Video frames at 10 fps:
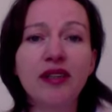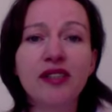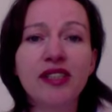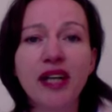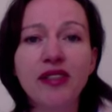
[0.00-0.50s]

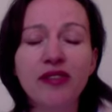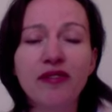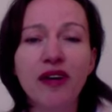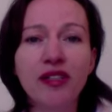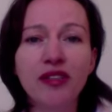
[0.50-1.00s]
that
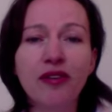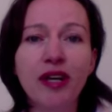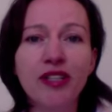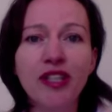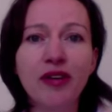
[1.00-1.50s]
satisfies the
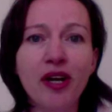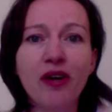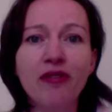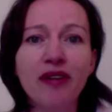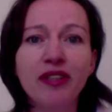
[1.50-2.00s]

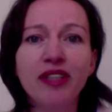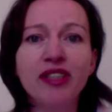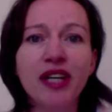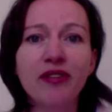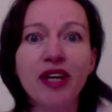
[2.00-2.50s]
criteria of having the
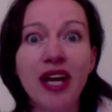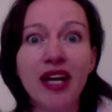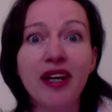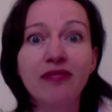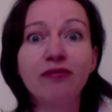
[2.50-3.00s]
sound
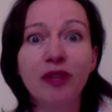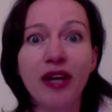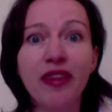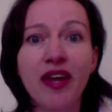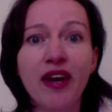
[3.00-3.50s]
air
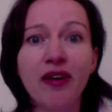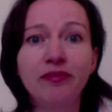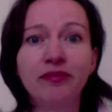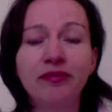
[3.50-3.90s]
right there.